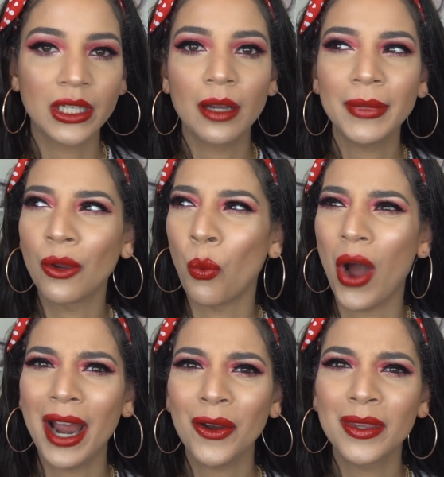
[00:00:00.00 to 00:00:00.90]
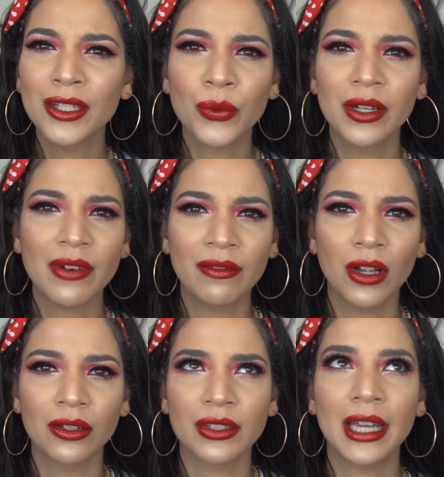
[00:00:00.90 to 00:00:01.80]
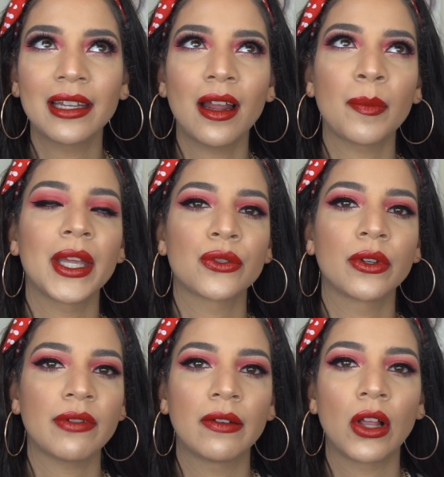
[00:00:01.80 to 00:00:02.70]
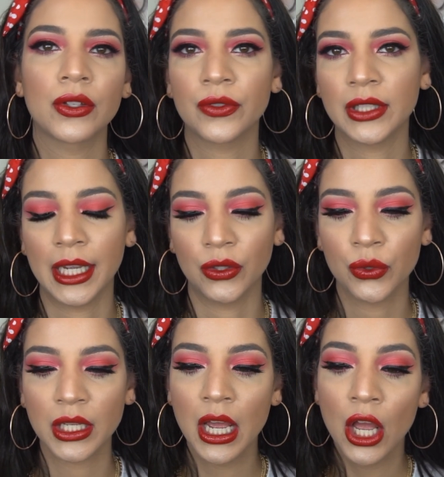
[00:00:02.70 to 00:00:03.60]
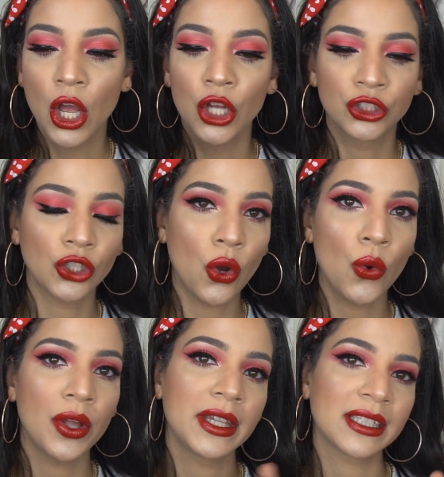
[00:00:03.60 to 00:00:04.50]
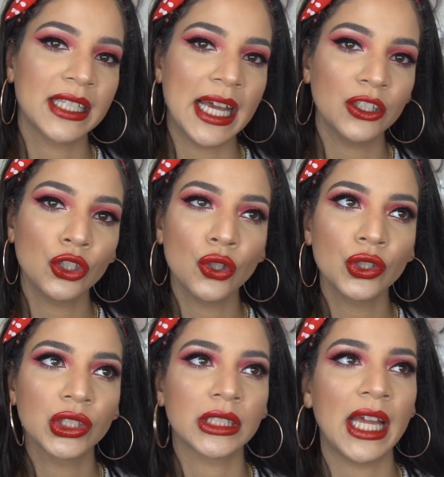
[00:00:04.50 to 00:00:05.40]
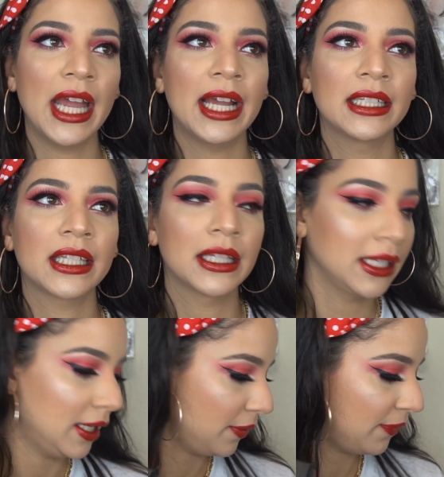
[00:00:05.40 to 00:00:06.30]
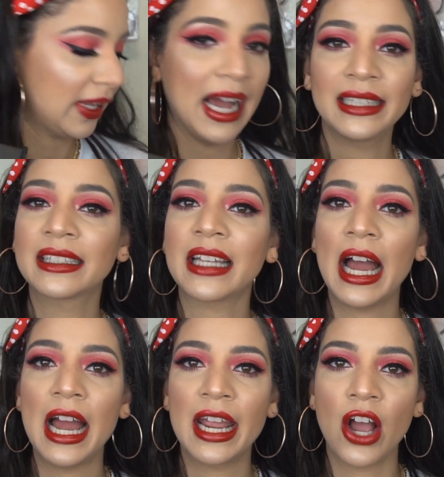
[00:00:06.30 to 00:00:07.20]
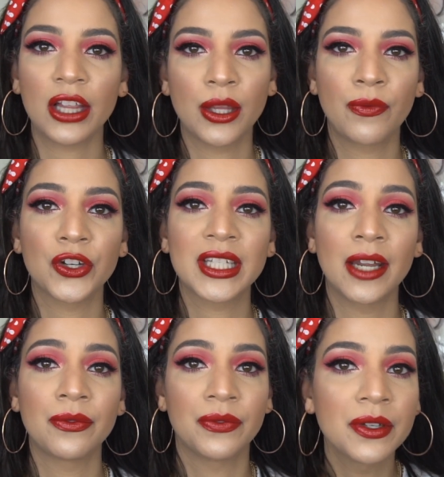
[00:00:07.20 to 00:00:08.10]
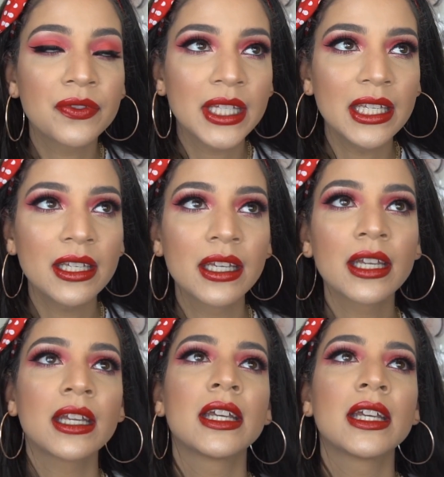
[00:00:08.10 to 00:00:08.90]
And I'm like, why are these twenty-five dollars? I cannot pay twenty-five dollars for sandals. So the sandals and the flats, I got them for ten fifty.